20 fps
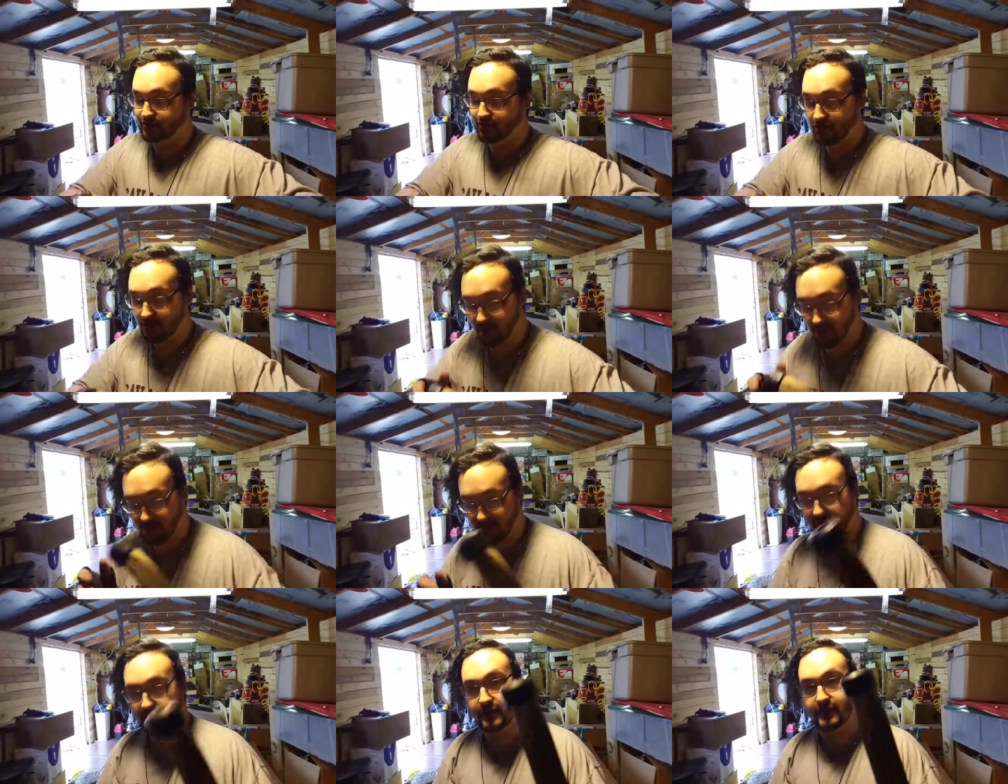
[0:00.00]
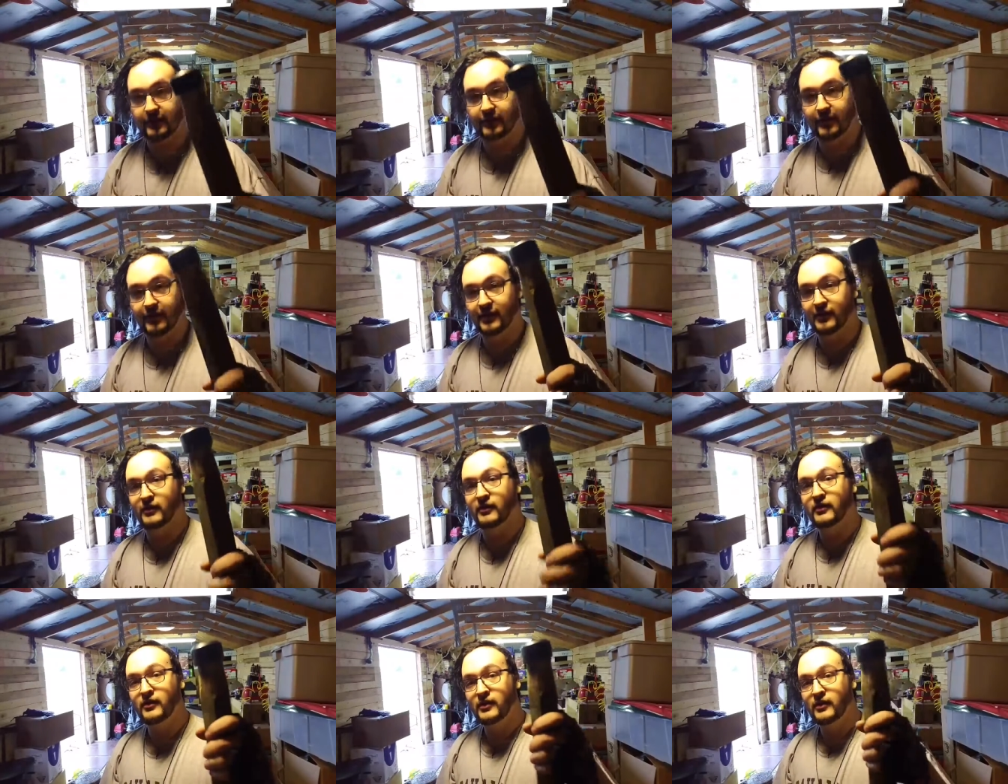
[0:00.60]
screw it on
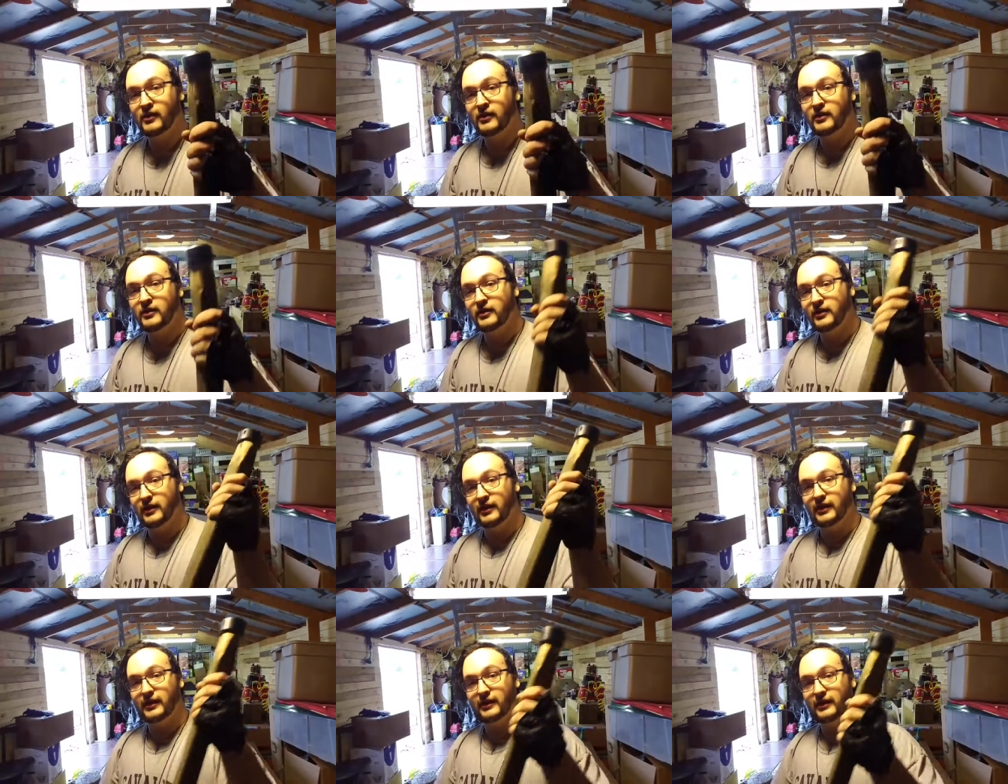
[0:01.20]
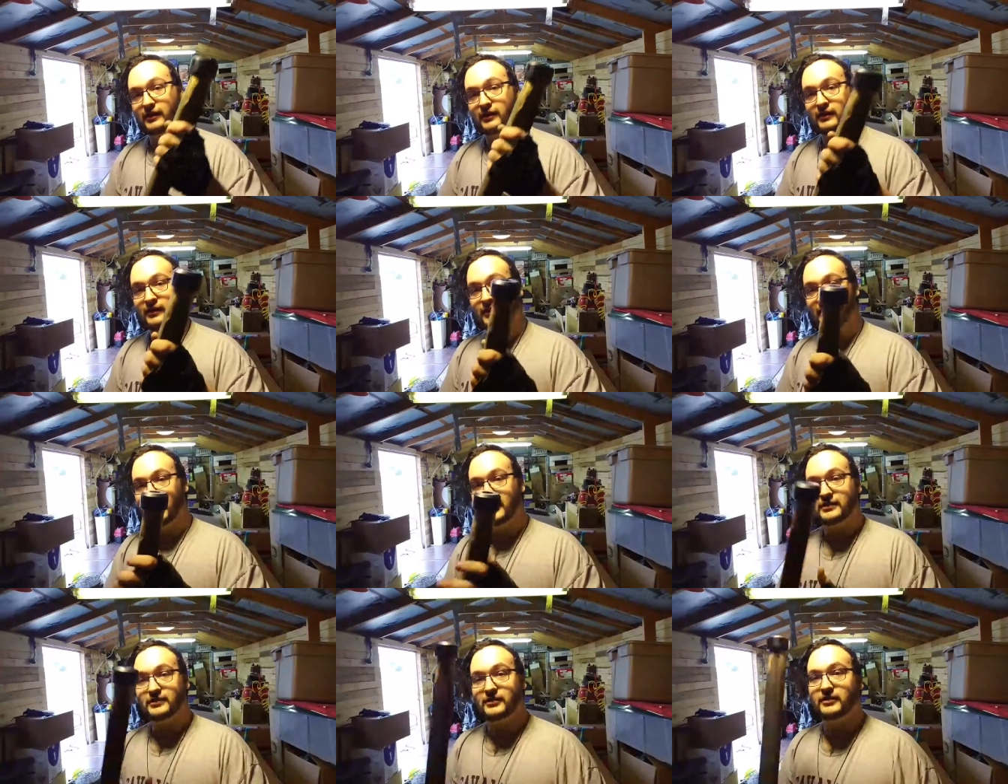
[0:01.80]
there. And
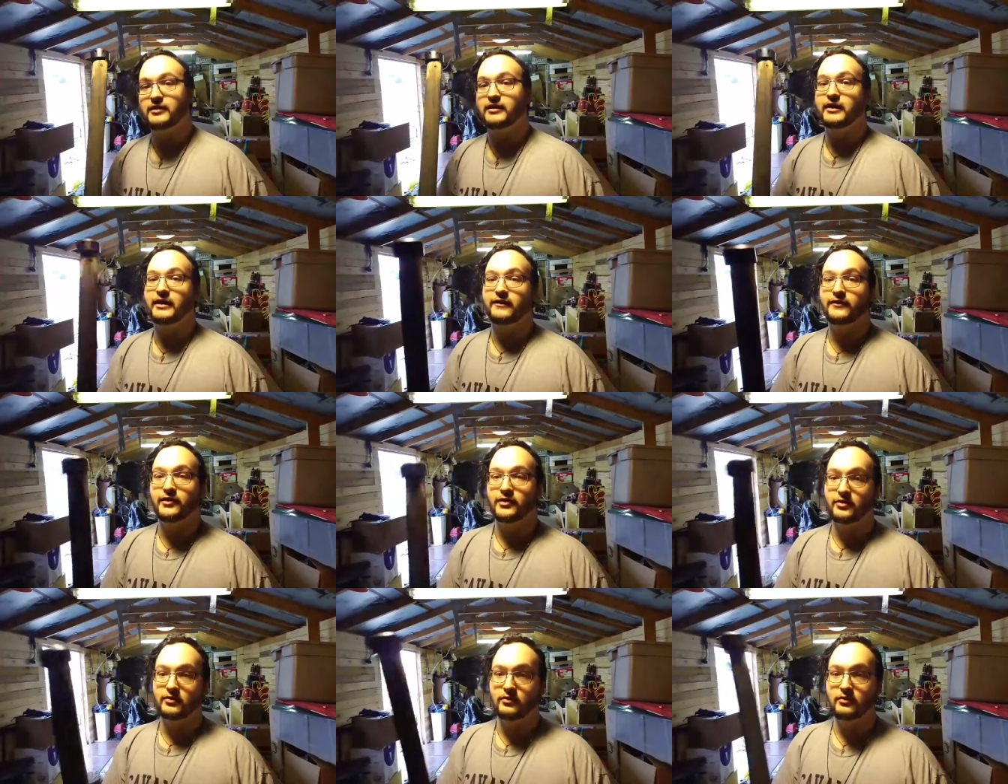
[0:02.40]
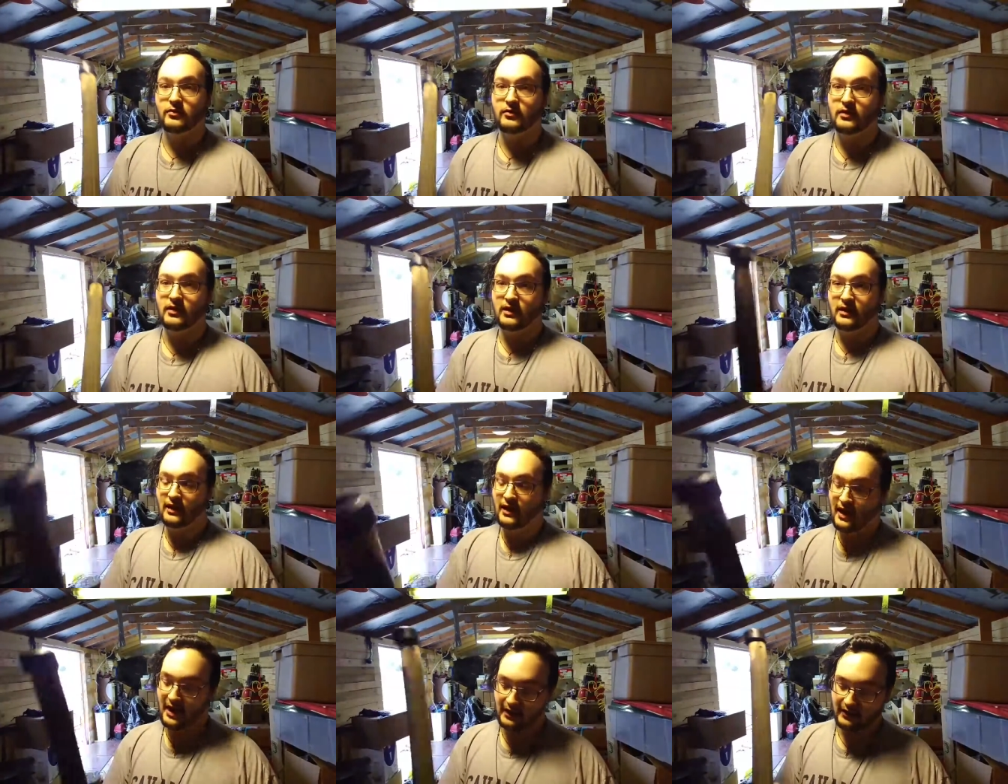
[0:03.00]
that's going to give you
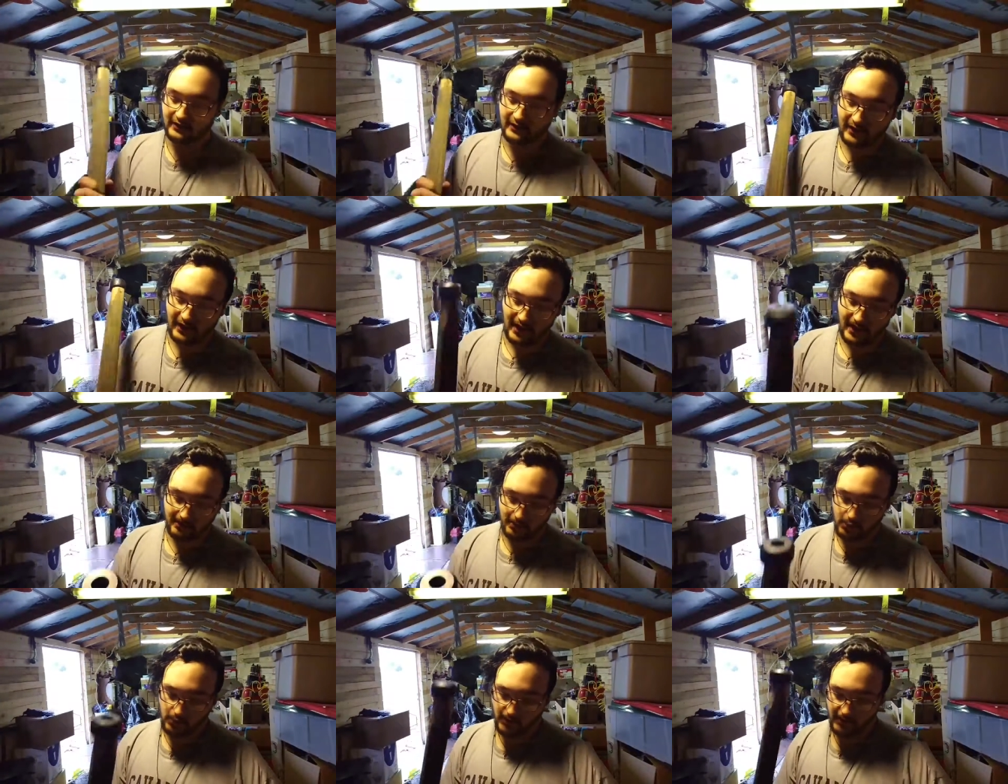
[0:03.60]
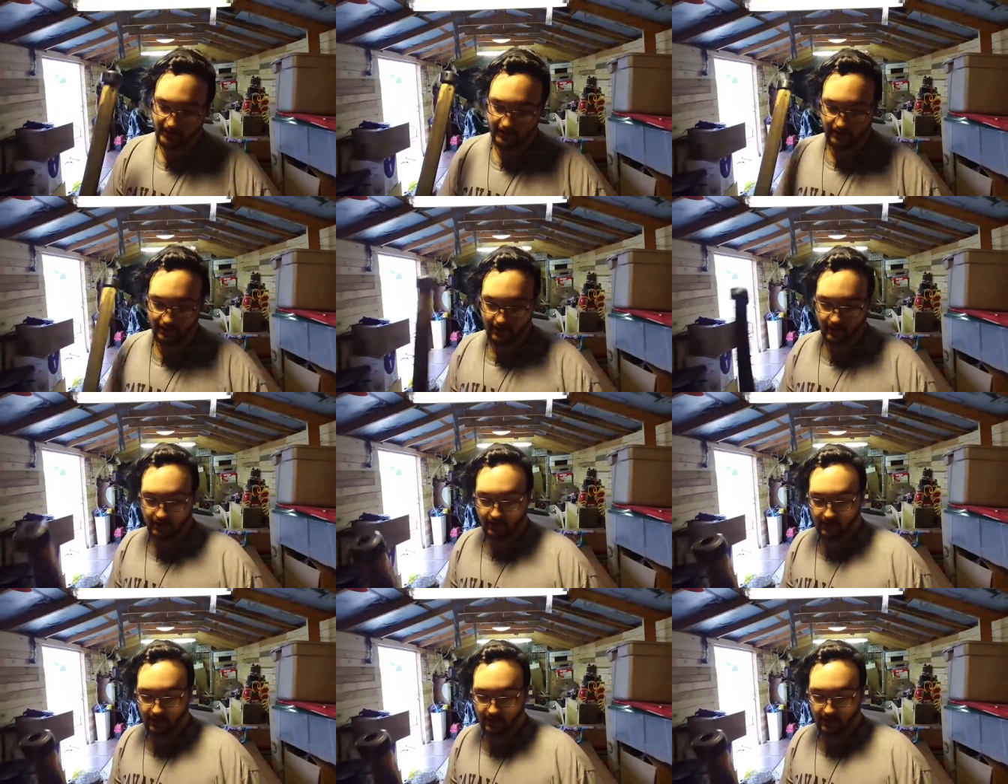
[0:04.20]
a lot of top weight.